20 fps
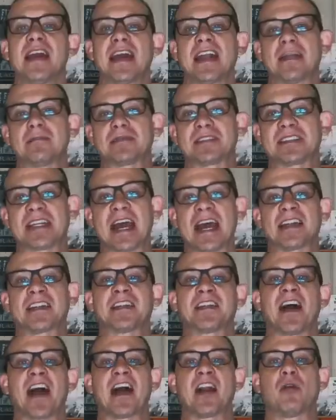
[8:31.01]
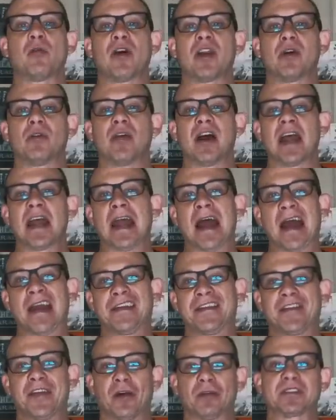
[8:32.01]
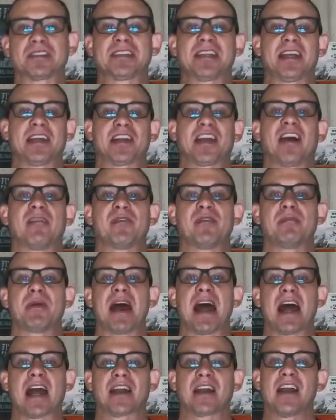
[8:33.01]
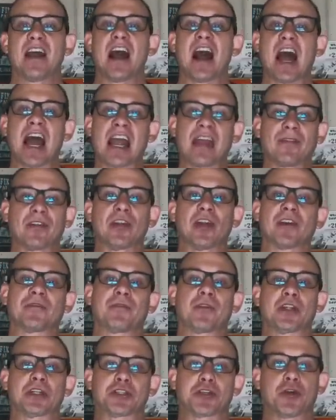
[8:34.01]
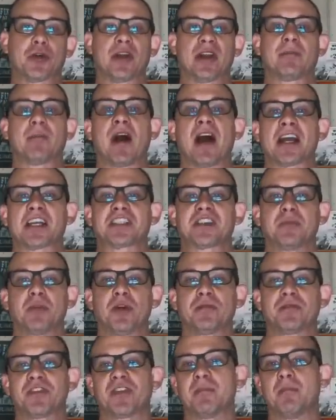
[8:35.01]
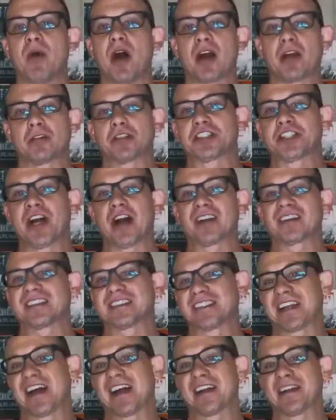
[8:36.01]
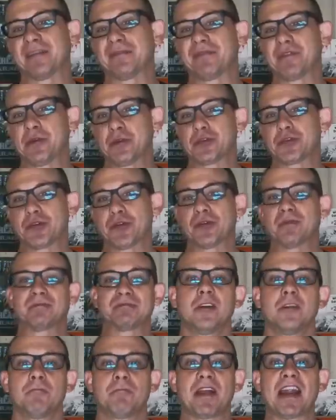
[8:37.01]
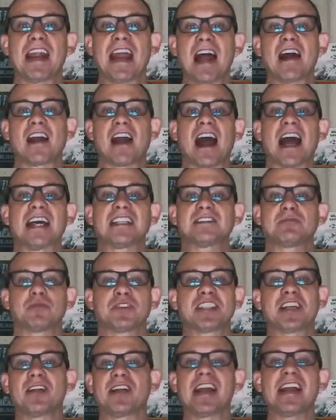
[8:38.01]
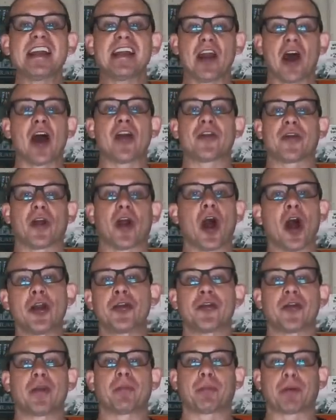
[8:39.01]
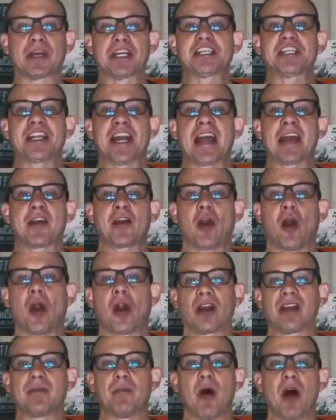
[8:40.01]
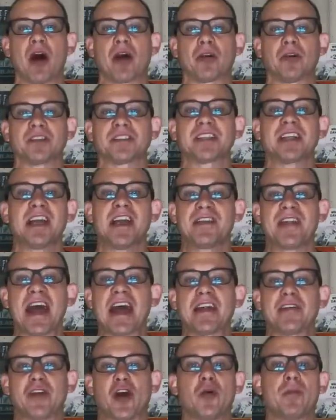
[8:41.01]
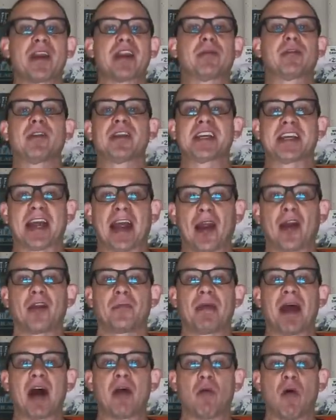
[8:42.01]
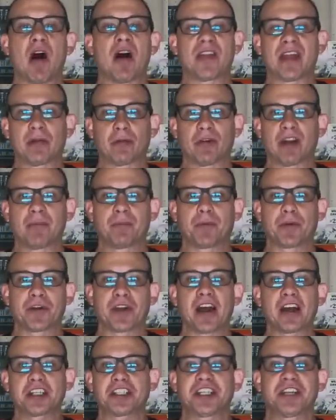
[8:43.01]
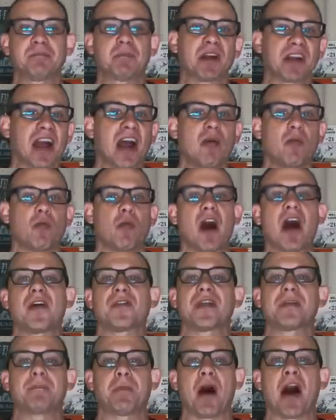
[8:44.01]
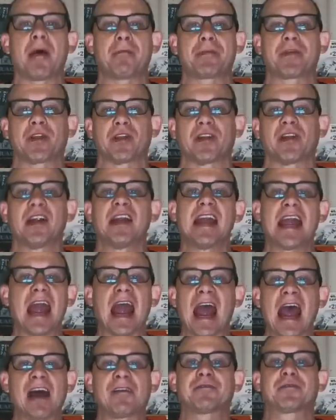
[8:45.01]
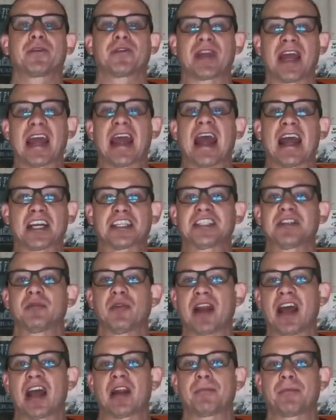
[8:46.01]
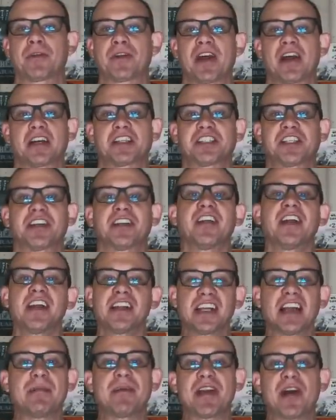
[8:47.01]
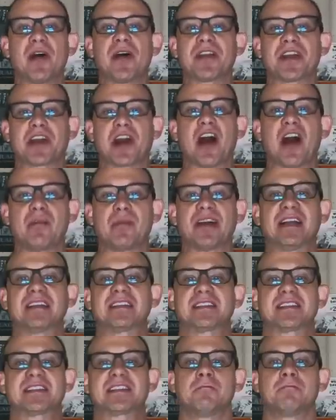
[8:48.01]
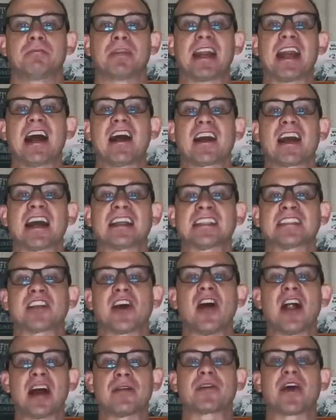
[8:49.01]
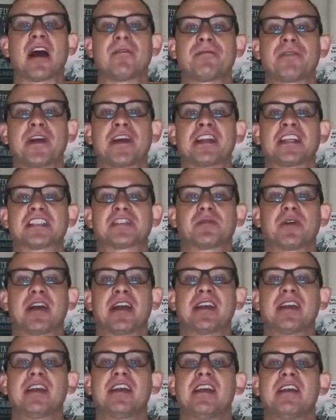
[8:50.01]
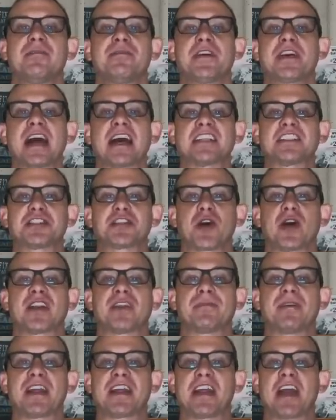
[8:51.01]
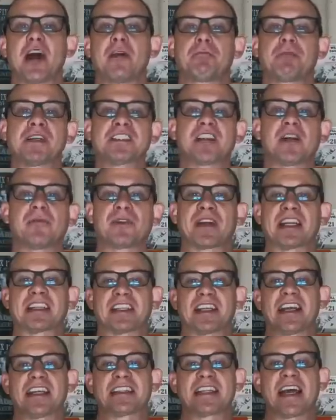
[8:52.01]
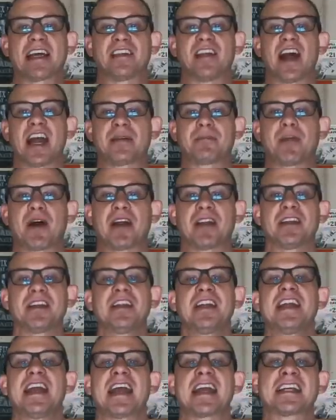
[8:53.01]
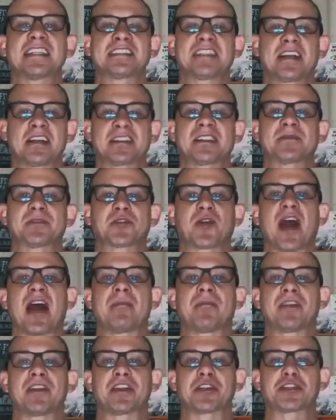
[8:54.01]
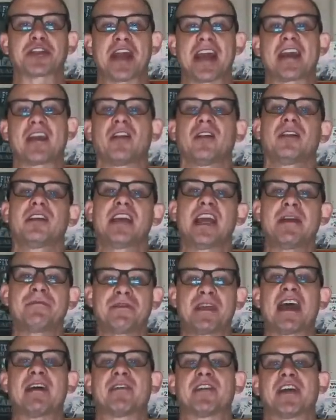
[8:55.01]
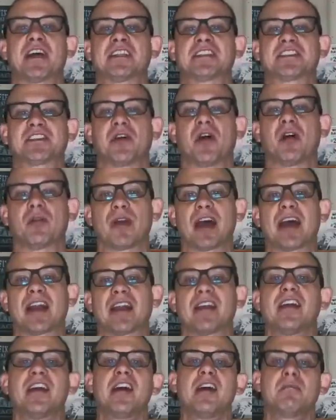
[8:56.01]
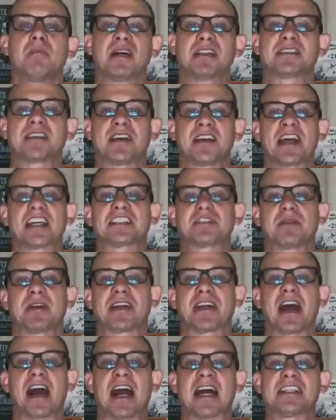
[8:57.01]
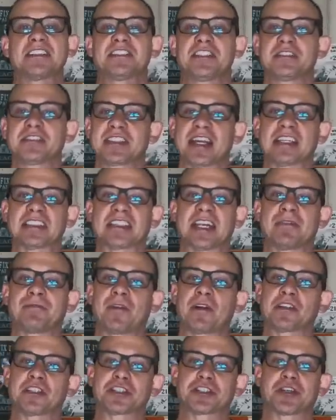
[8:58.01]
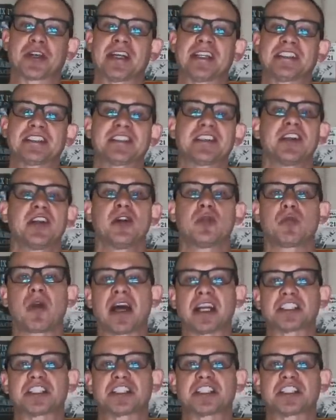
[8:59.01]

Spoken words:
And I'm sad the Dyna went away. I don't see it coming back. I even look for the touring bikes to move to the monoshock design in the future. But anyhow, guys, was there any other underappreciated Harley models that nobody really cared about while they were in production but got wildly popular after they actually went out of production? Let me know in the comments. But anyhow, guys, that's all I've got for you this week. If you guys enjoyed the video, please don't forget to hit that like button and consider subscribing to the channel if you haven't done so already. But until next week, guys, you stay safe on the streets, ride